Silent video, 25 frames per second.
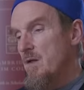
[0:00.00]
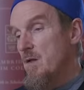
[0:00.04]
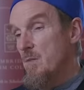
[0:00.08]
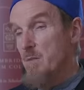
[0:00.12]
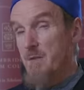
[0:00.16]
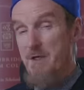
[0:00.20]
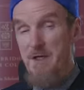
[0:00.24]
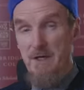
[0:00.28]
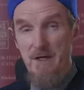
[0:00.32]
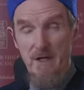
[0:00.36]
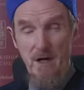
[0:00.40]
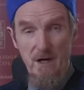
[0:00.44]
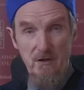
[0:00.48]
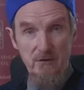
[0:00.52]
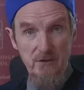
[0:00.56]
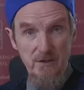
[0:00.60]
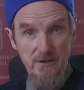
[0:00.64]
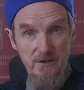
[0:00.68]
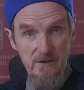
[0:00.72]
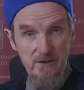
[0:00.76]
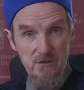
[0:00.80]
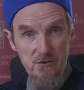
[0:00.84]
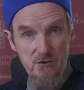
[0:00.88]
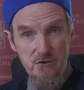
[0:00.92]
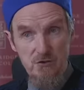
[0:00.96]
But in our
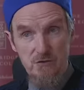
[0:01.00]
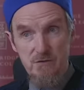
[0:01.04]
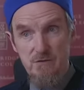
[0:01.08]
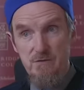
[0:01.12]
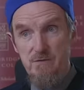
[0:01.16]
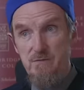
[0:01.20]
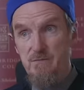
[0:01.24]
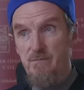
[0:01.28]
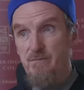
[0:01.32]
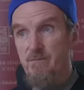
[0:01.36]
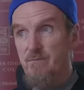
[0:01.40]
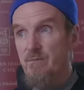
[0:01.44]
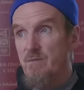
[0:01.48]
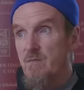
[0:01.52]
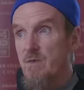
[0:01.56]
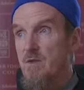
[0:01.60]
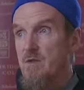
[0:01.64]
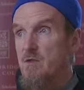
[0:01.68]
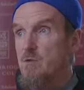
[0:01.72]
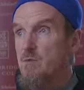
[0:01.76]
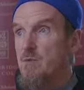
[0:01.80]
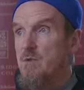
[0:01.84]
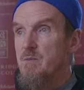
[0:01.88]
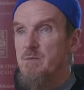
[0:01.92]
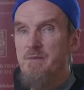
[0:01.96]
age,
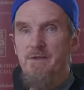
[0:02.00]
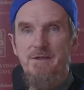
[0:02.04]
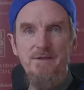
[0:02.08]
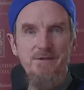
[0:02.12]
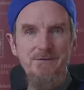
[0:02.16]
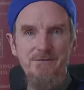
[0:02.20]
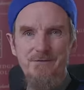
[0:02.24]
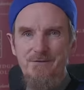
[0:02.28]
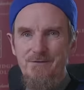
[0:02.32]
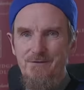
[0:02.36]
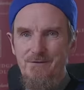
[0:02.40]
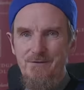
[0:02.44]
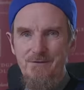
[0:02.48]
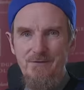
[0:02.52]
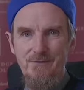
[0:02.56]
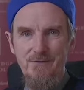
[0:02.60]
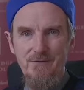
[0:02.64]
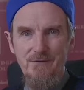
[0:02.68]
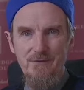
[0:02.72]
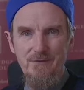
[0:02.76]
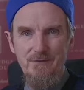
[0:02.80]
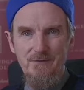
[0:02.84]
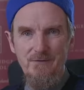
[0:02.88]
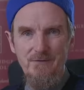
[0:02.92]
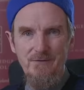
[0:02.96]
human beings are
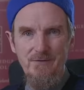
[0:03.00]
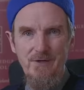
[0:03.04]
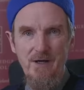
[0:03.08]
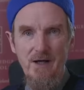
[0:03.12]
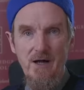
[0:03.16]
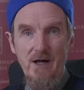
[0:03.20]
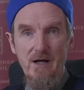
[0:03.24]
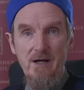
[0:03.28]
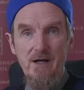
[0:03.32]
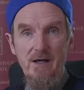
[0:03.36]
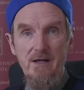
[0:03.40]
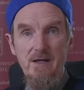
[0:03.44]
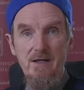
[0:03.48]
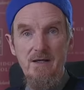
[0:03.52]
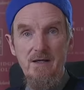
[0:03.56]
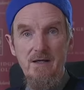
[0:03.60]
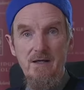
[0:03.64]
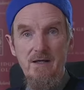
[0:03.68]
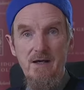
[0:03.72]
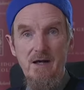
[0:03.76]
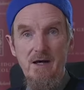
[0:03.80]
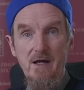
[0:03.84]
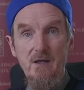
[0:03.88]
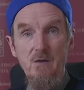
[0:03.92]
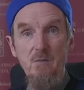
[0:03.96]

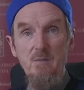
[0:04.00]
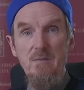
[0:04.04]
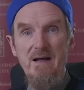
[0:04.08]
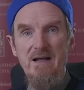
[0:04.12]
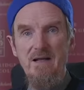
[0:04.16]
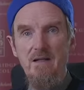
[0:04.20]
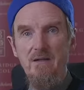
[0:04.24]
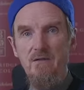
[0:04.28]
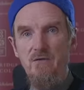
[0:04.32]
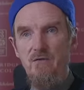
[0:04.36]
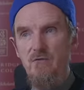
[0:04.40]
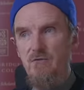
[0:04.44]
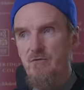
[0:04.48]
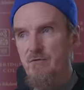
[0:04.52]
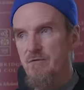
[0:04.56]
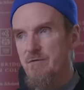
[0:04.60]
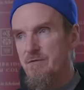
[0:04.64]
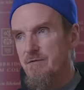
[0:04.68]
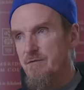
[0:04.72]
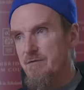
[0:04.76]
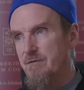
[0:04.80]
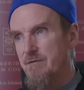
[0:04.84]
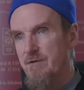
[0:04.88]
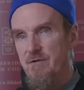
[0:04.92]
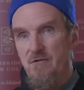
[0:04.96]

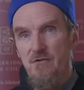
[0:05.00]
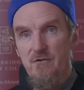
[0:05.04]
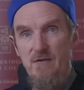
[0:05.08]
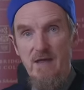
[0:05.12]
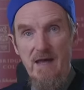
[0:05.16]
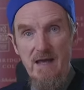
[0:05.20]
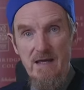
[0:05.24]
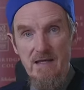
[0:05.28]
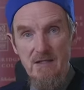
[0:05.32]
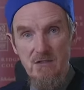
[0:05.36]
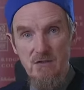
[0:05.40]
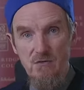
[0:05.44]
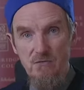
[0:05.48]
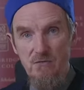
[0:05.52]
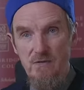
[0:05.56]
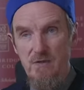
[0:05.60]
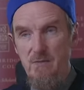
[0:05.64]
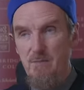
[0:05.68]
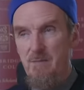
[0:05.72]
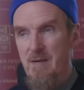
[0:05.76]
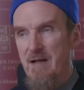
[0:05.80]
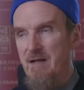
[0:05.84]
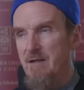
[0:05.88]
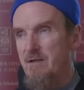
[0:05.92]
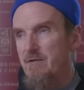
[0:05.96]
unbalanced. This is the age of
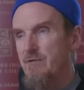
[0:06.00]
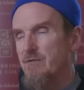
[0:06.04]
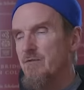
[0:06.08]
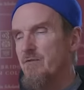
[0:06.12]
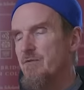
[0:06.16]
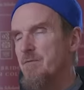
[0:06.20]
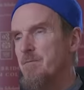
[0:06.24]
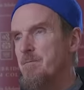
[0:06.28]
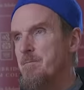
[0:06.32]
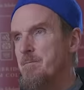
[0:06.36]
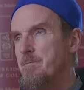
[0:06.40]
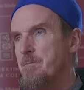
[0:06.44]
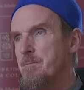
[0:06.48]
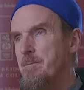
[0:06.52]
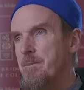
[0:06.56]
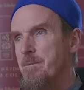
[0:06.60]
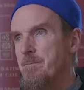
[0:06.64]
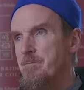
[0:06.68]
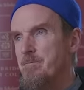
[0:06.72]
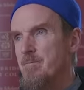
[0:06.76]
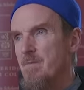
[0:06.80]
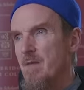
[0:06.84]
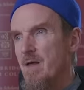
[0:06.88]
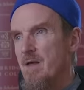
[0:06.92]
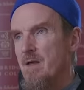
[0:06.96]
imbalance.
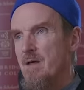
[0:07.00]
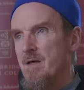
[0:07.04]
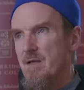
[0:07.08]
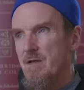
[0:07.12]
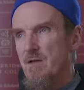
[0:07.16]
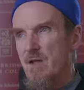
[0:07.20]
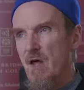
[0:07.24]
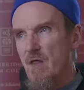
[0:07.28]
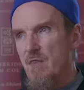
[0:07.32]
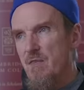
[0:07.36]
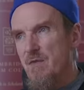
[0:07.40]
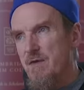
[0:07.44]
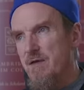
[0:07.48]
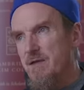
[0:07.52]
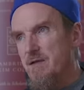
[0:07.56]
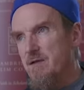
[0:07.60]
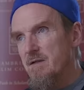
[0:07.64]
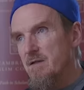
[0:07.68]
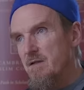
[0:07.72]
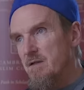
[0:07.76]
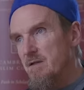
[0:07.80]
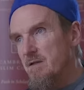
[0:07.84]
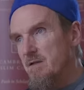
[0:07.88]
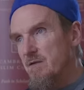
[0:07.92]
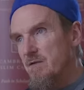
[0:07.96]
Nothing
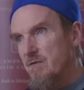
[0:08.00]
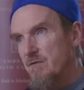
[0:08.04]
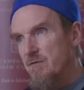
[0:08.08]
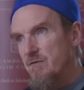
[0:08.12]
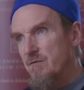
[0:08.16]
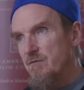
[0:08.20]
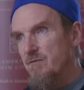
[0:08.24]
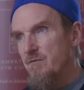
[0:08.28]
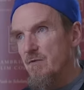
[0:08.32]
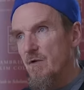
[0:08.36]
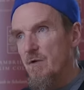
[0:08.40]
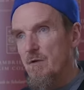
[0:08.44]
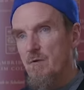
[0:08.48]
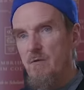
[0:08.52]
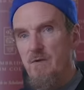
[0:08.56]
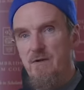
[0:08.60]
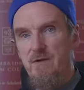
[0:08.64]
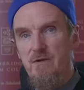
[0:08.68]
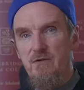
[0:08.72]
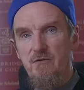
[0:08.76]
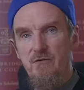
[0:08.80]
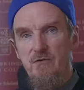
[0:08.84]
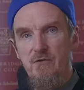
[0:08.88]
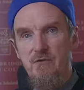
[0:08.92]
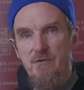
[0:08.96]
is
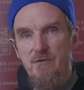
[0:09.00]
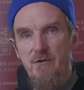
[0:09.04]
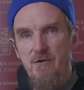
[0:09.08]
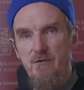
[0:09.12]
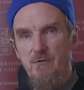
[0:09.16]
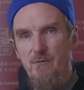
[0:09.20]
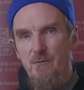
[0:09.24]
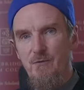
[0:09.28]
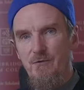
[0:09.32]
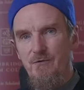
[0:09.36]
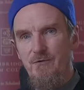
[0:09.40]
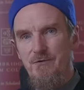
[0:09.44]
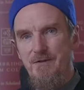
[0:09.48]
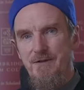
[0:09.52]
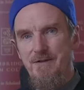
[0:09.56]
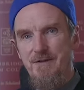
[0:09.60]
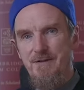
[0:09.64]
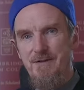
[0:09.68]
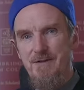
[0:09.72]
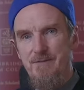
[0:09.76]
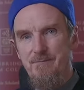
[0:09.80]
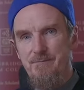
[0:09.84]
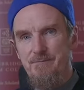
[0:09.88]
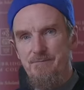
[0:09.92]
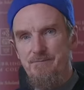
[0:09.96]
following a sirat
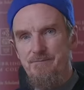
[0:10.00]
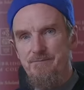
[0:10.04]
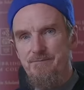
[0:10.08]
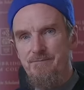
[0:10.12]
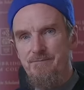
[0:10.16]
mustaqim.